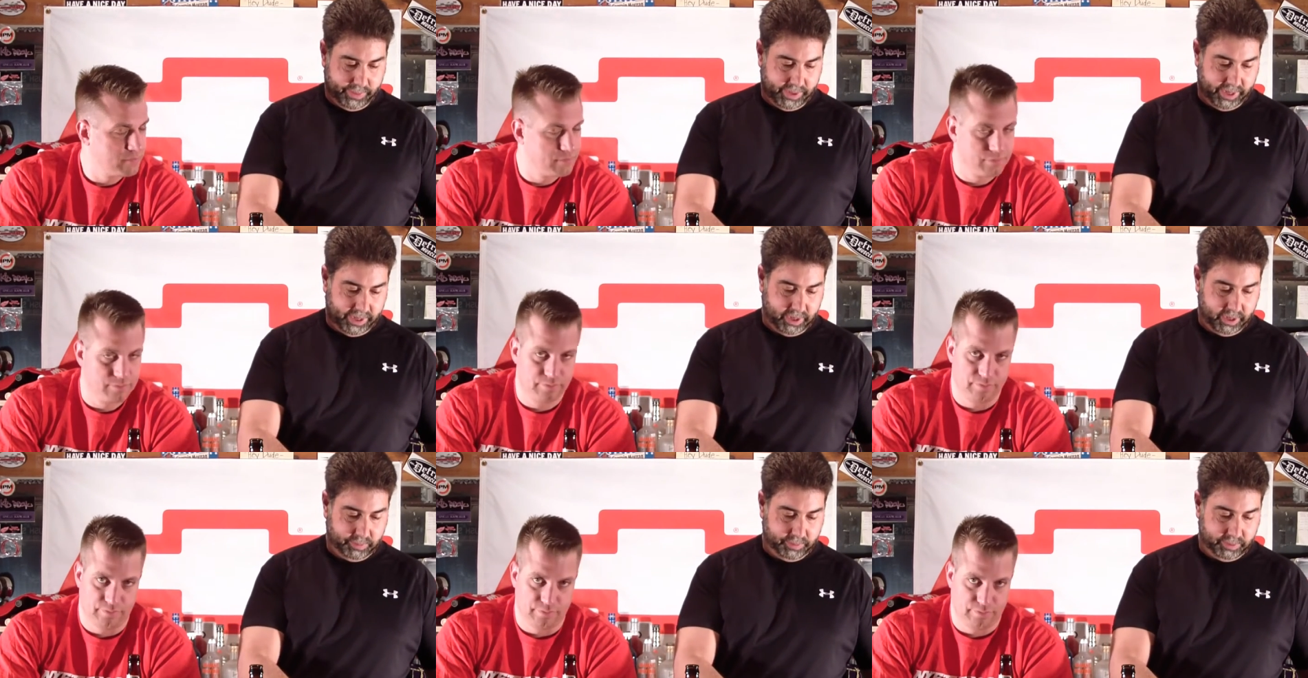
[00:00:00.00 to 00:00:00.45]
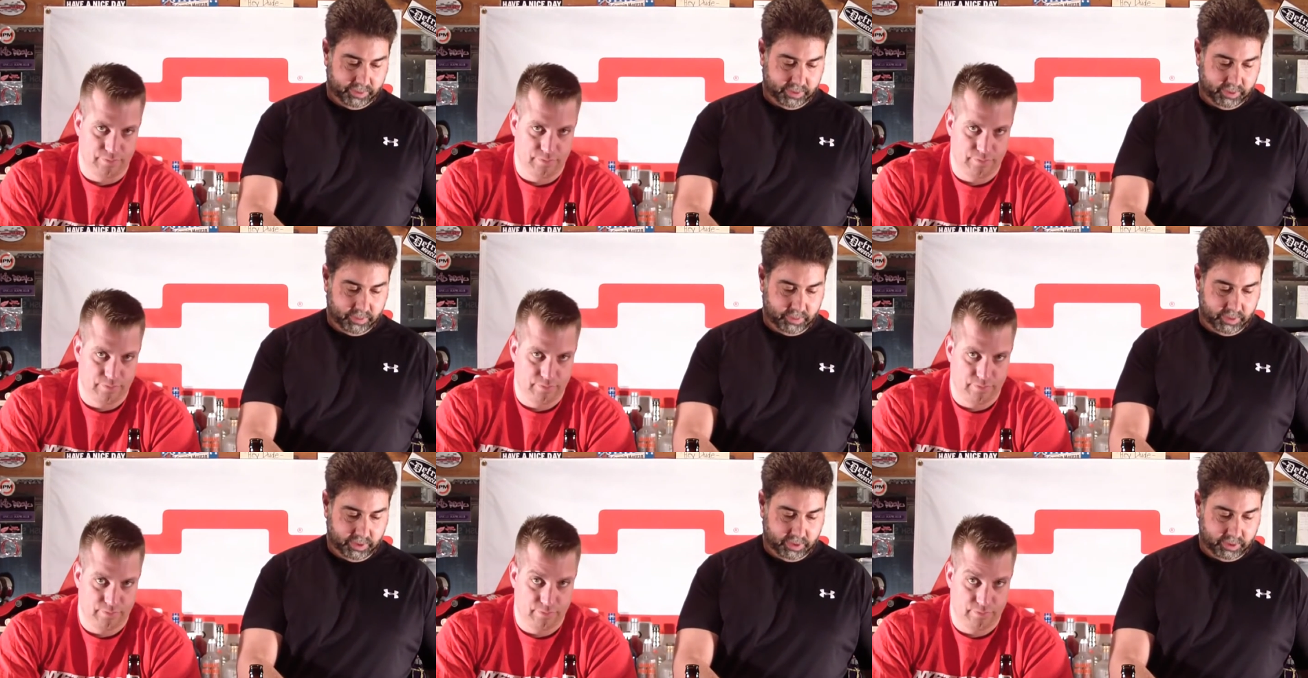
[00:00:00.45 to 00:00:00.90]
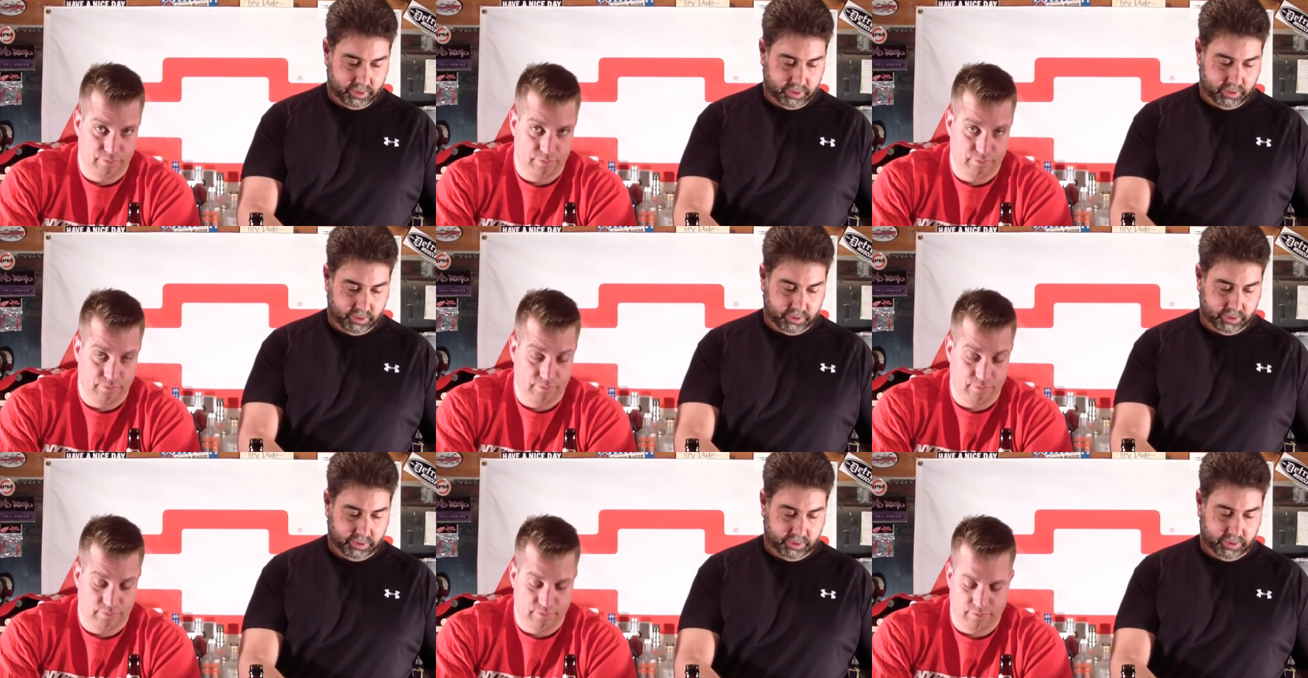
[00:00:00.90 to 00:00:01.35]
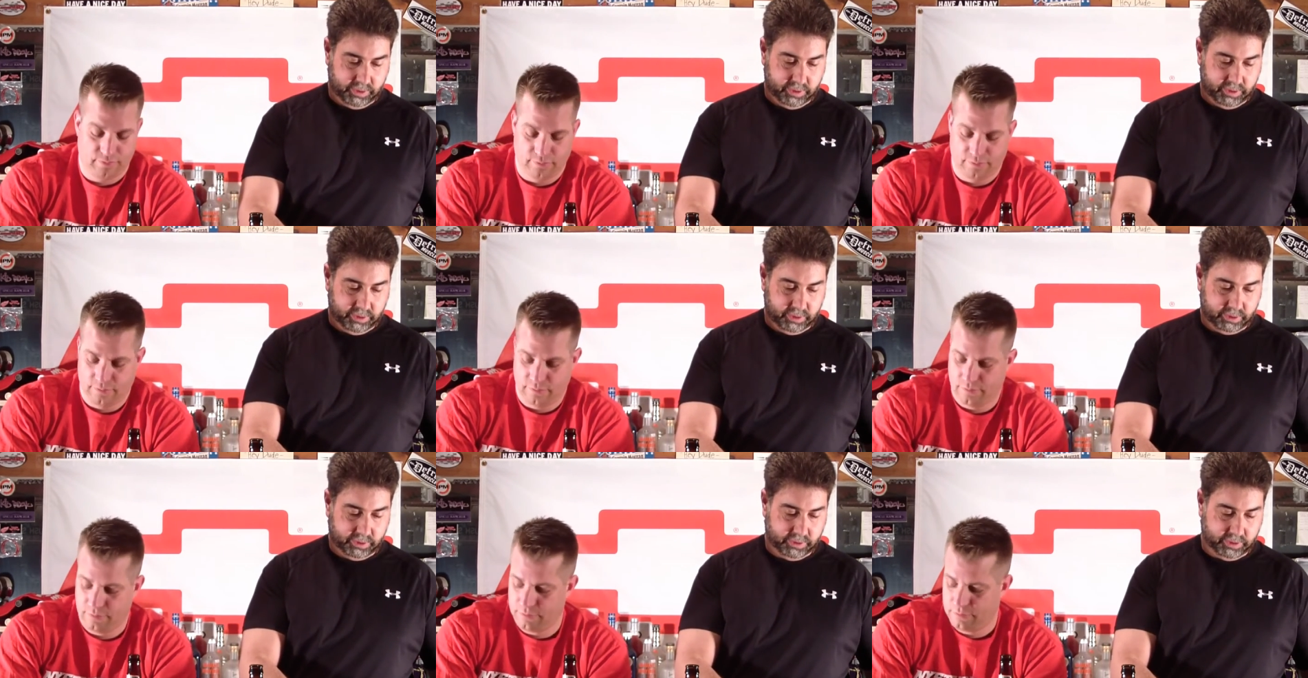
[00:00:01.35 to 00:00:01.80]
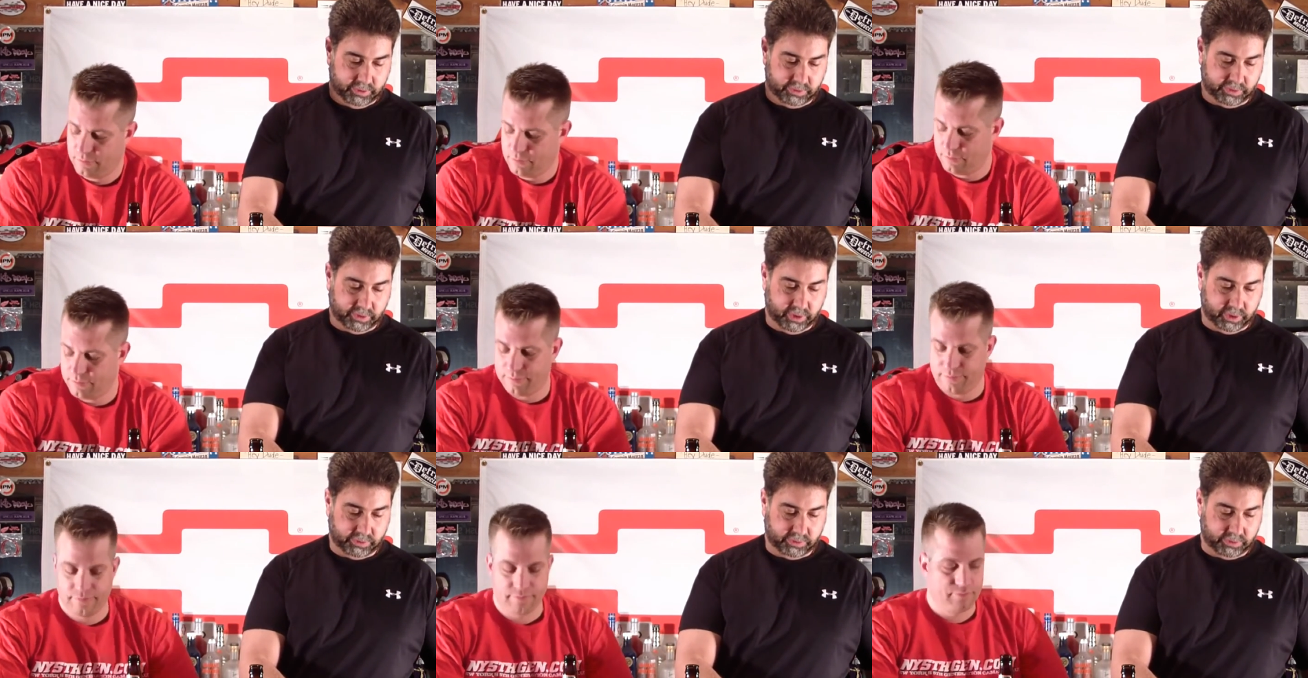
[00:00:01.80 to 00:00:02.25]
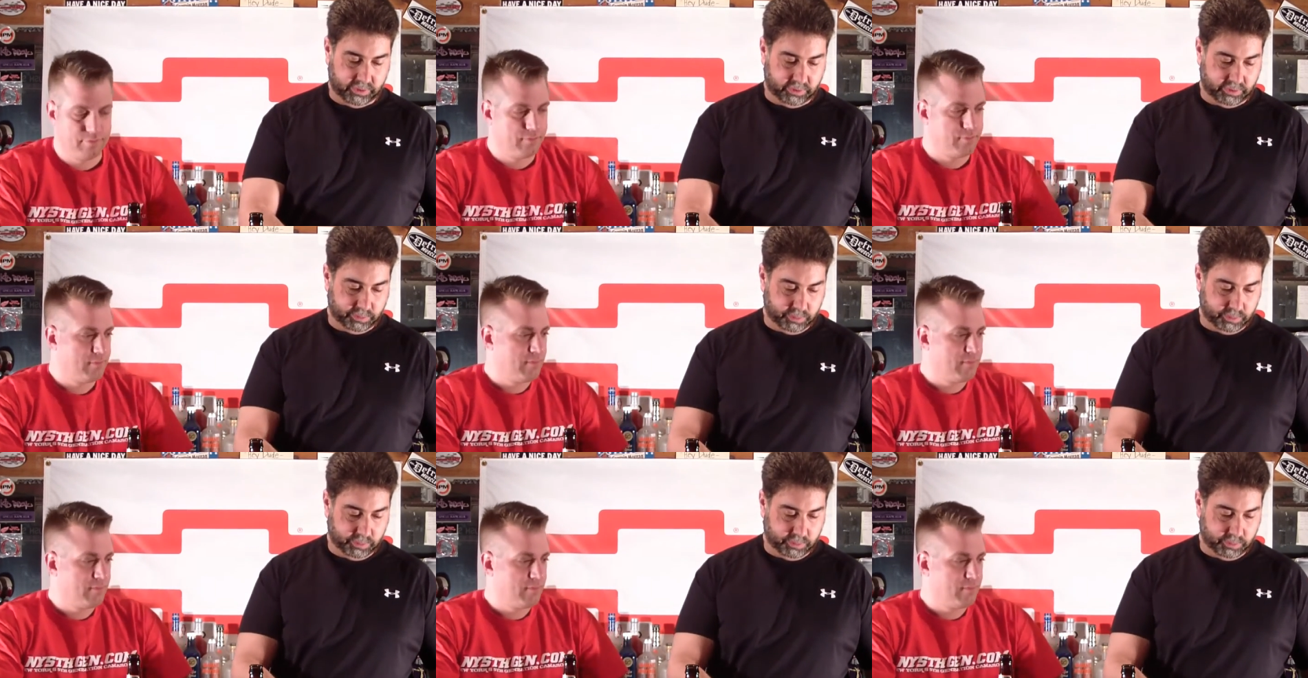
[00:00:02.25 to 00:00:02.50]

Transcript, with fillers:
Speaker 1: that back up and I want to discuss